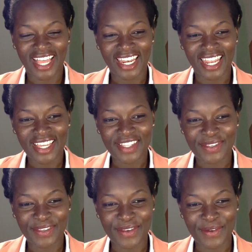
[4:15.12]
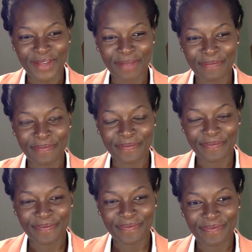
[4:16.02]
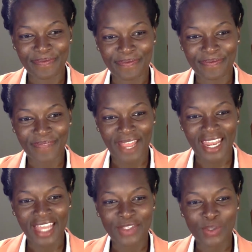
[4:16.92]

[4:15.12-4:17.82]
I like to, I like